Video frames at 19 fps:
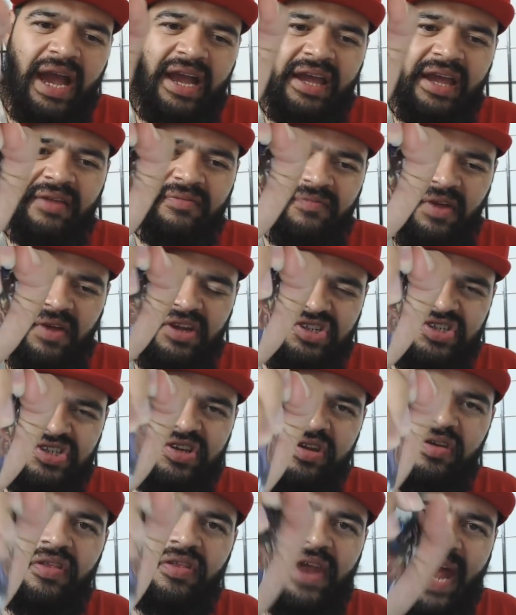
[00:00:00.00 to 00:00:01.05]
on it, I can
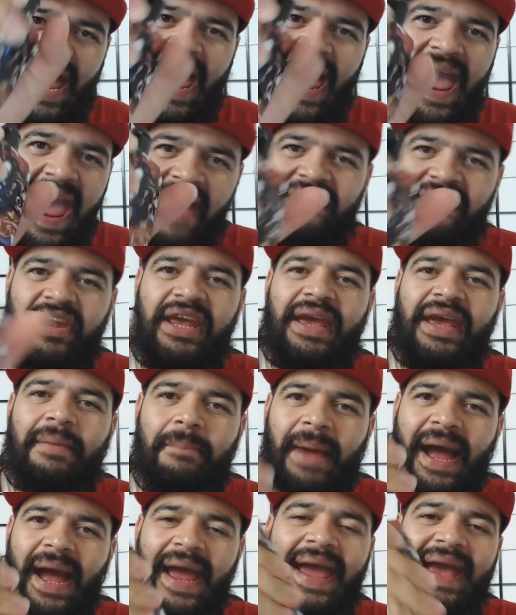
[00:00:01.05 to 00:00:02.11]
assure you that I have it
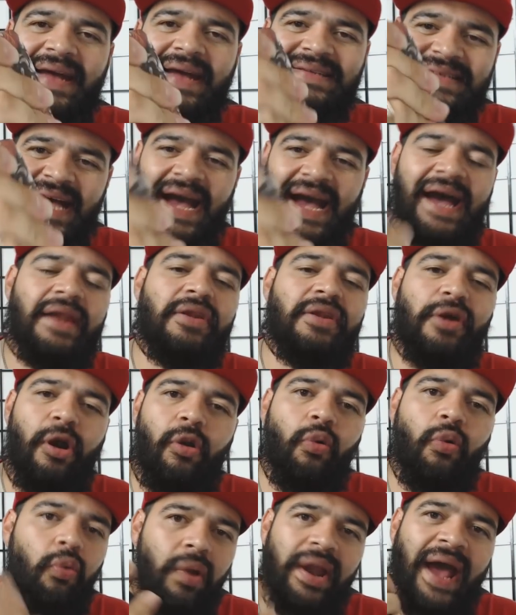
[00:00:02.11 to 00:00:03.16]
in my hands. I
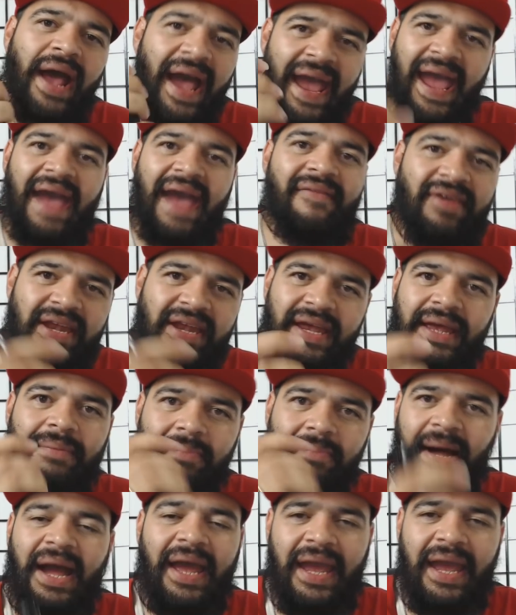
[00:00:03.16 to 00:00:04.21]
know when I have it
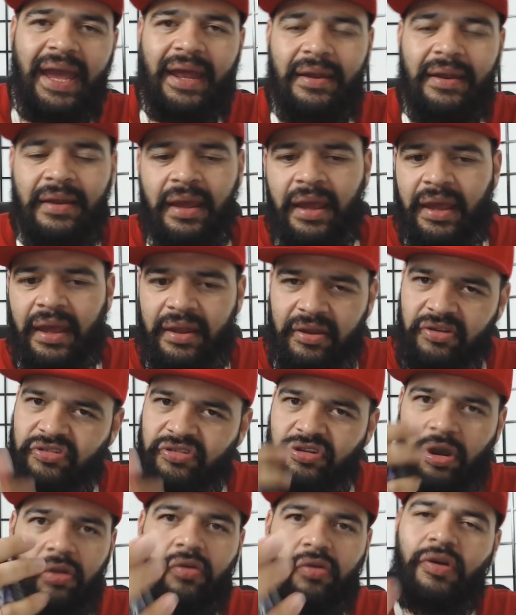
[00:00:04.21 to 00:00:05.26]
in my hand.
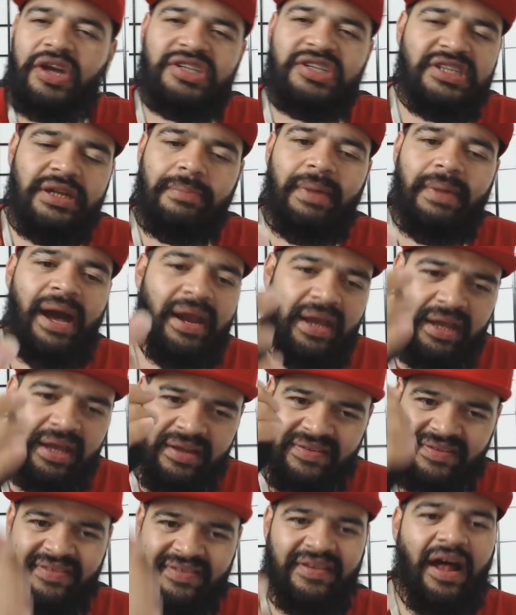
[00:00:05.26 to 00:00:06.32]
There's no question about it.
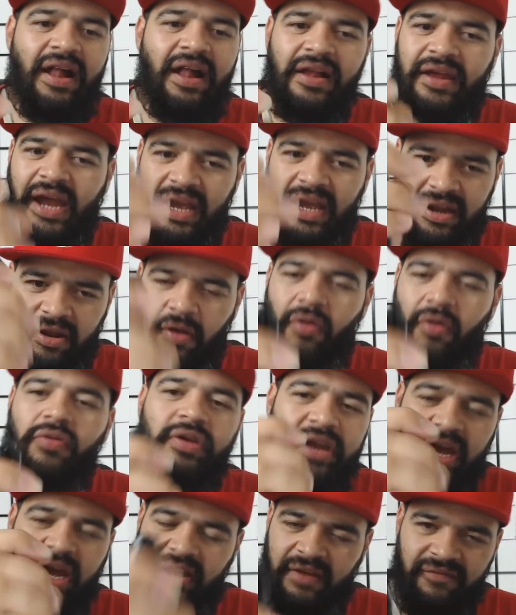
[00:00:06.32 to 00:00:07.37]
It's solid. I can
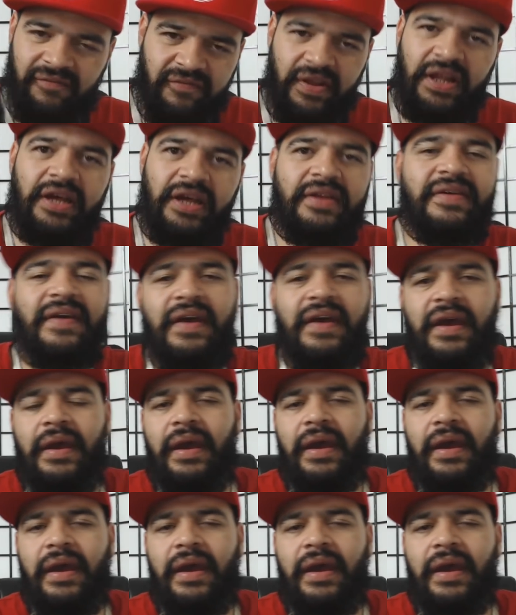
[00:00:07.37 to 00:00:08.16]
hold it. I can feel it.